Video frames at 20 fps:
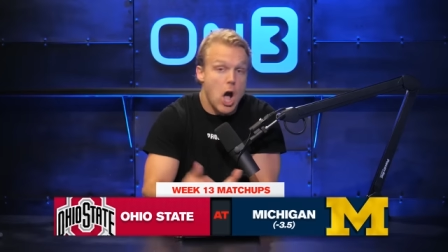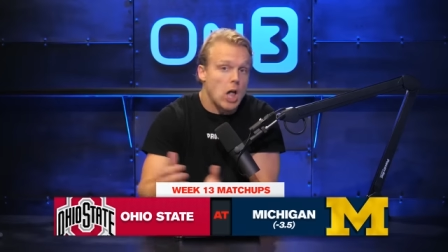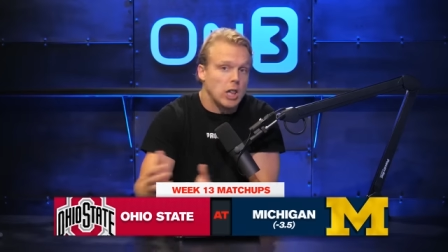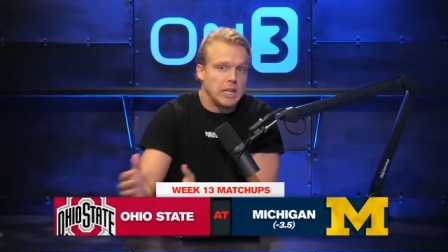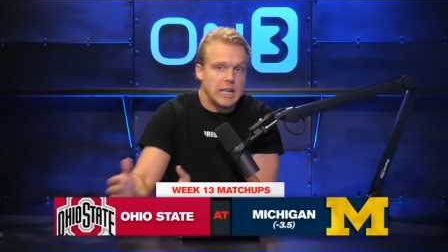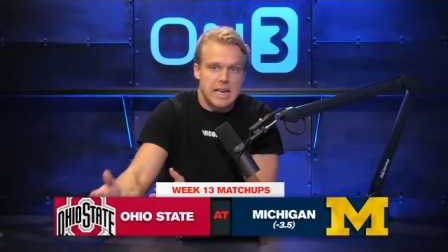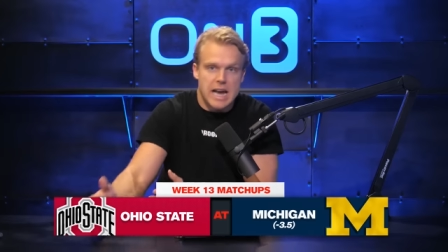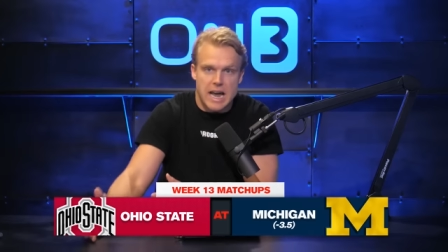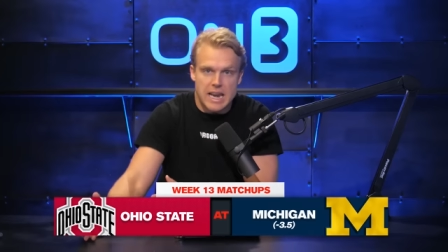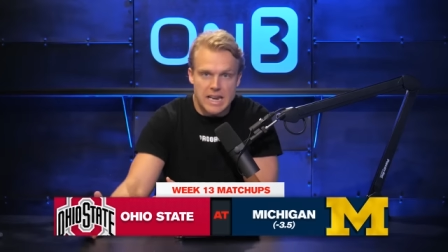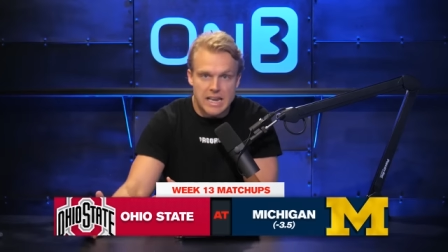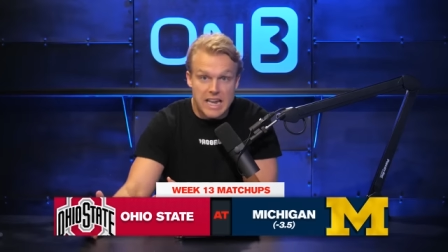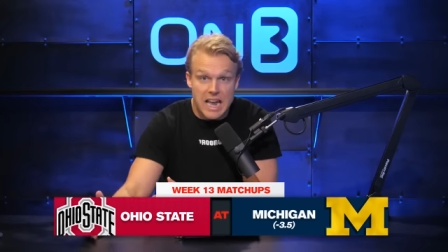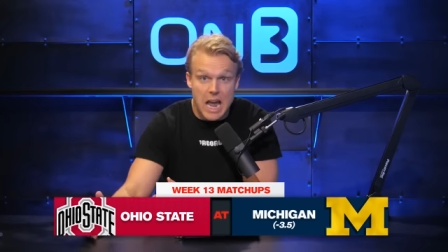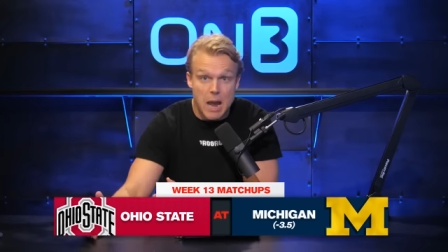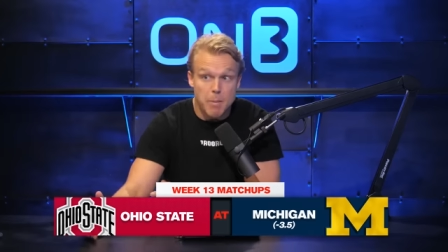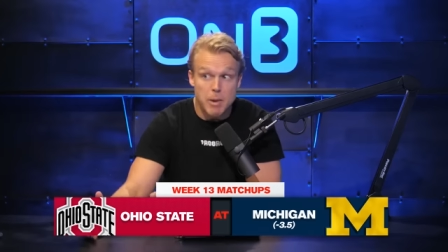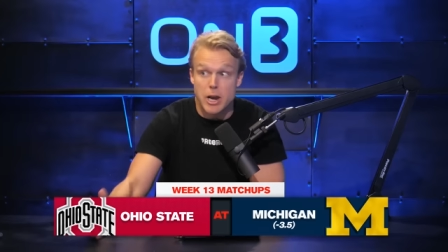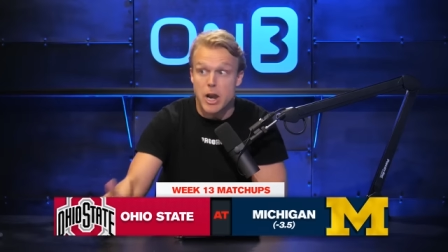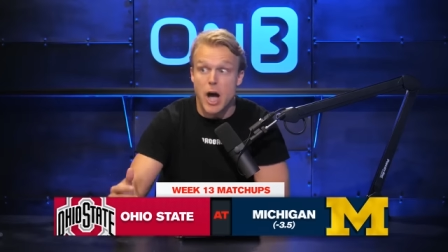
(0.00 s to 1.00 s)
ugly kind of
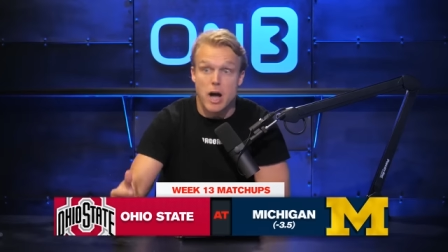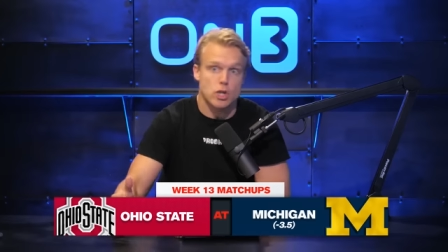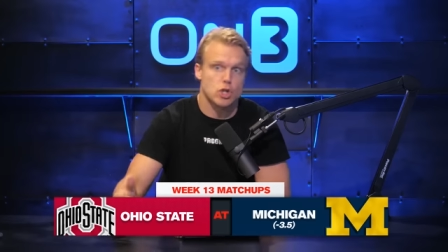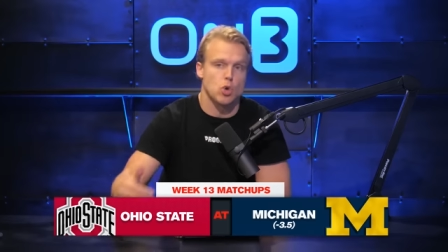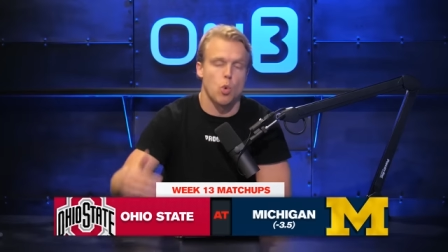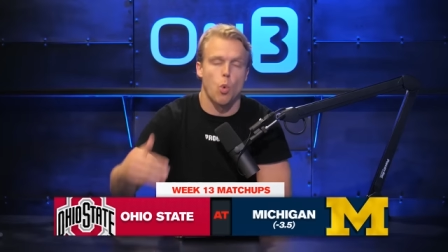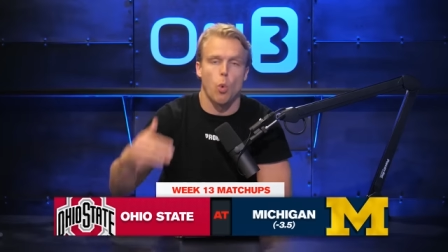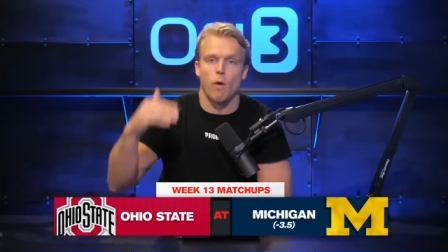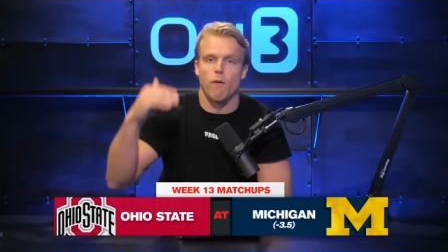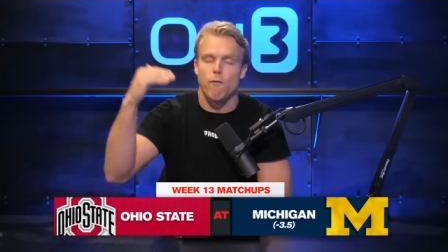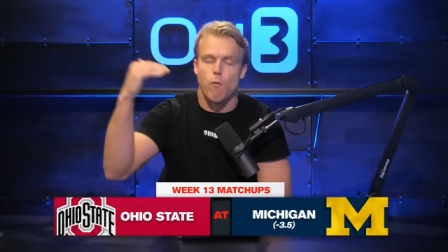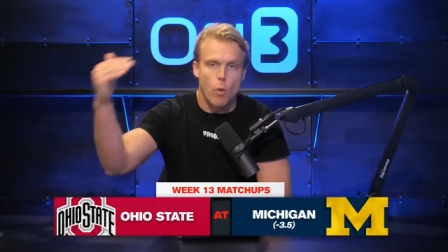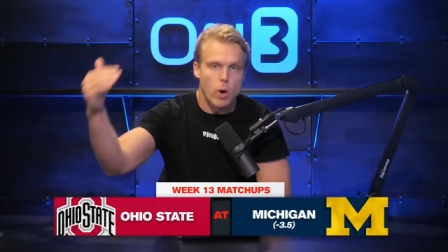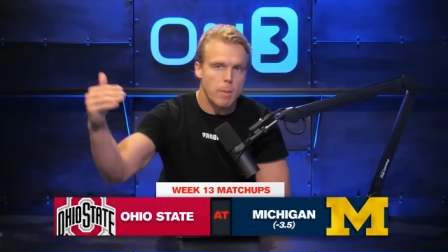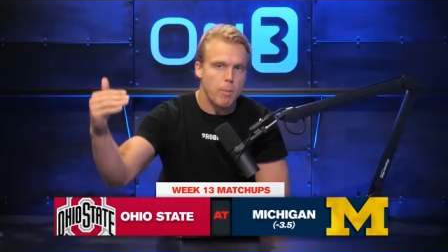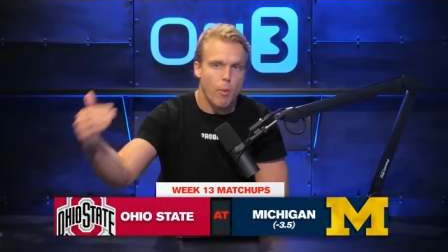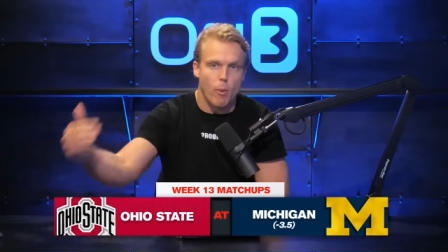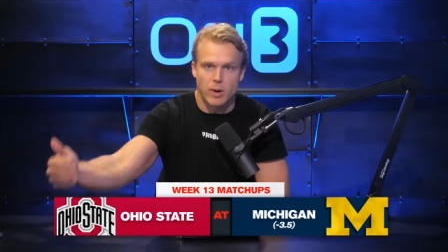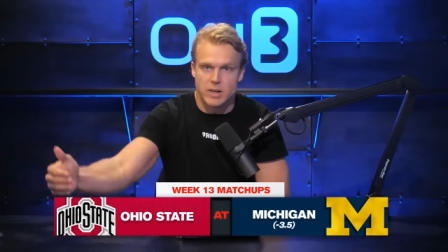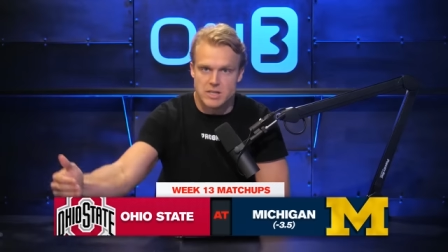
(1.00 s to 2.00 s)
game and not score
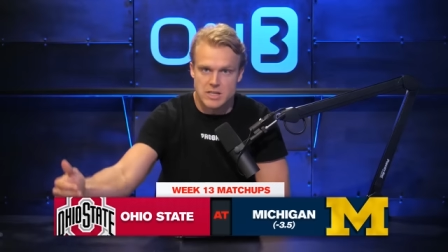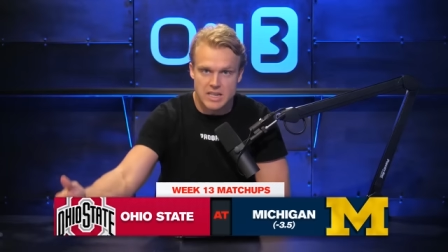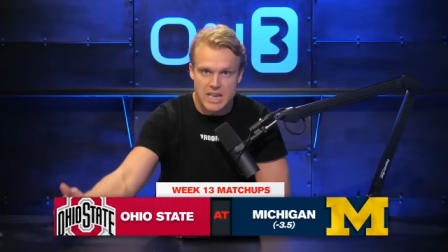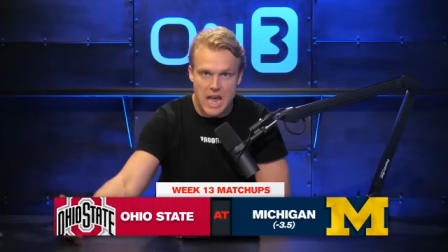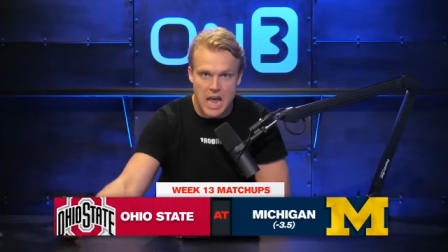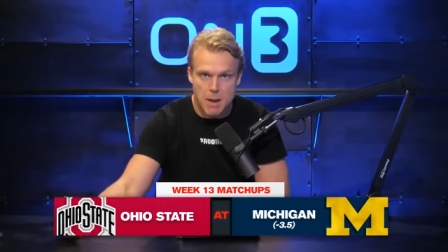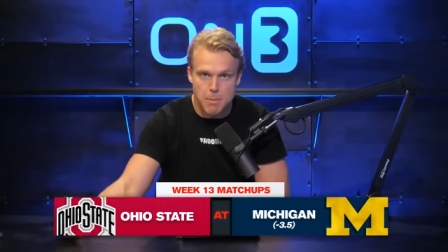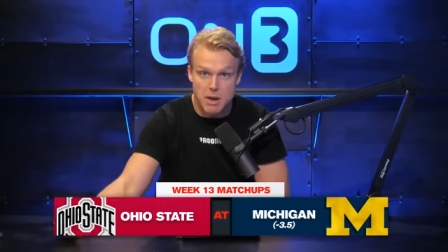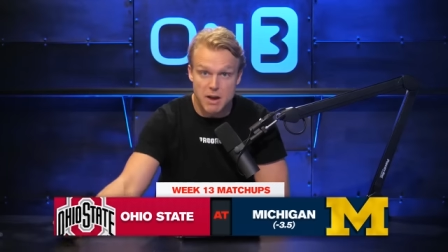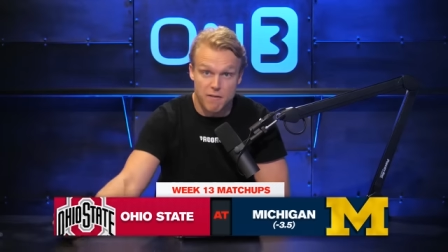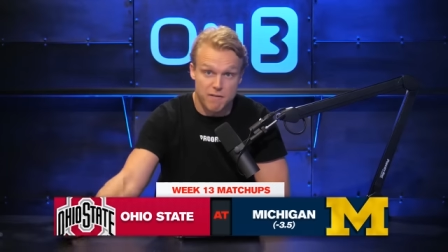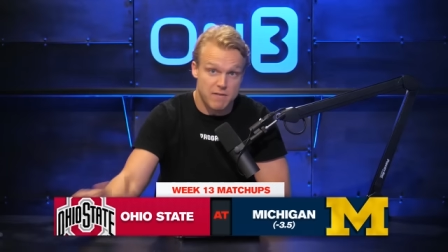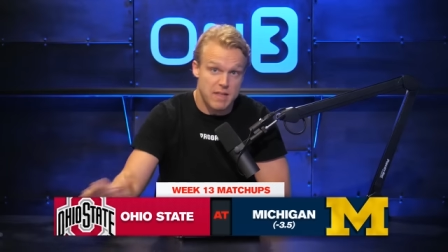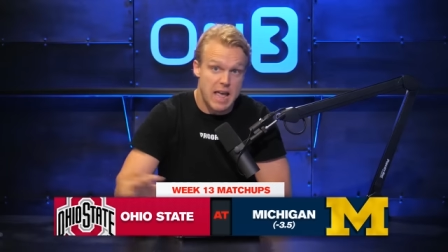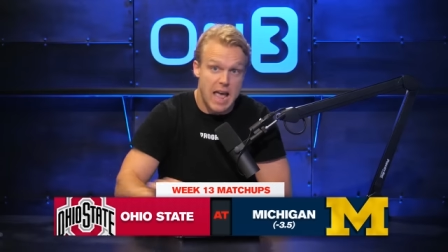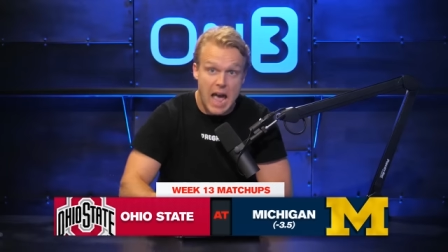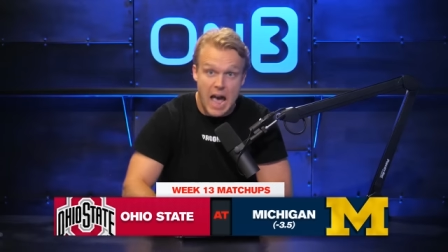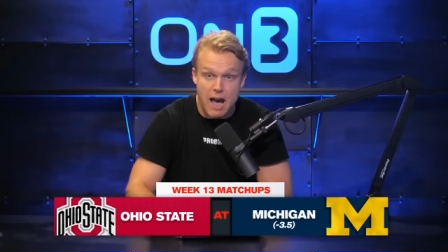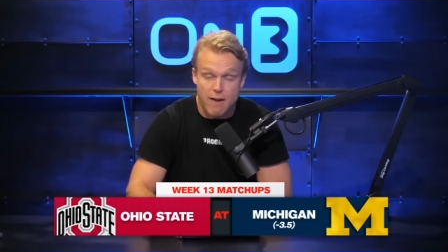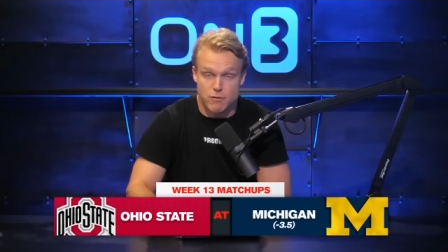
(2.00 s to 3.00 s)
forty points a game if
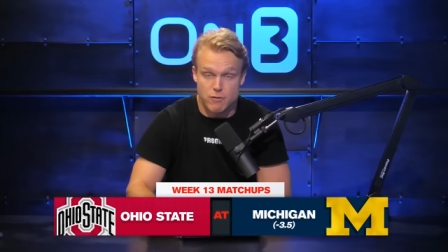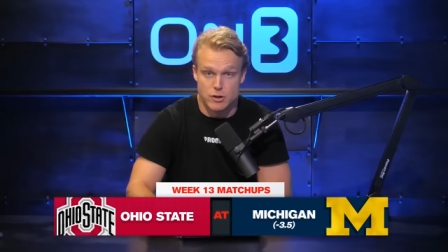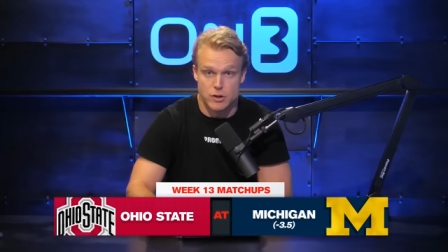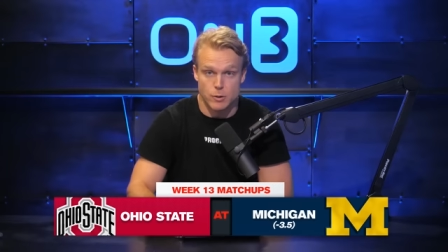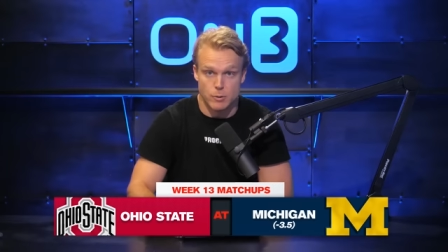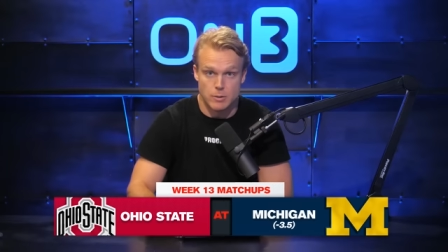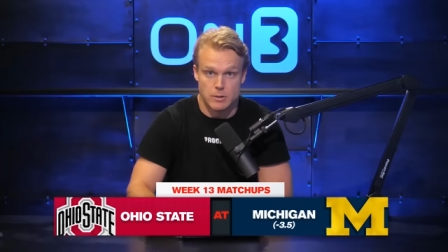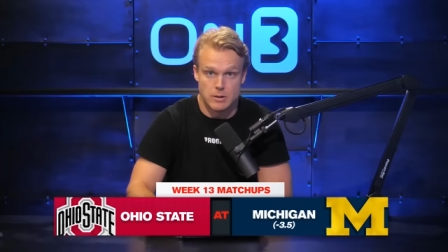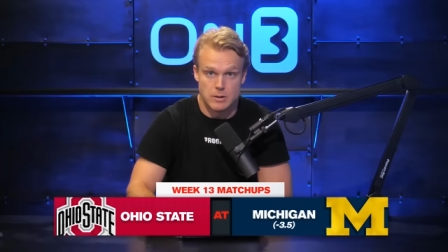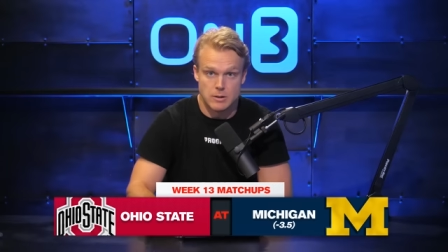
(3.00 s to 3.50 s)
they have to.